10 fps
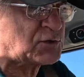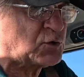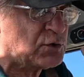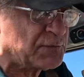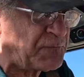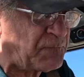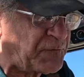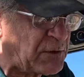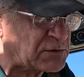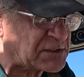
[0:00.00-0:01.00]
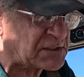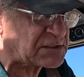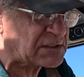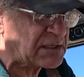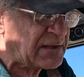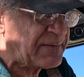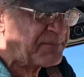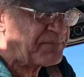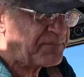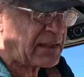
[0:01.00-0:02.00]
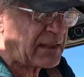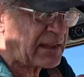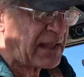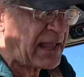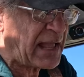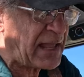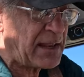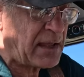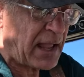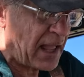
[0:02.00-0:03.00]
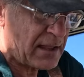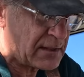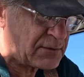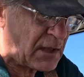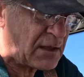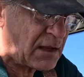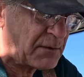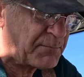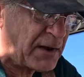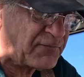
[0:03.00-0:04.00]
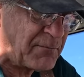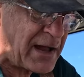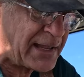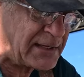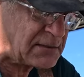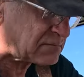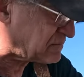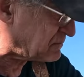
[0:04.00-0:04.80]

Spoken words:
on two different fuses, it's above my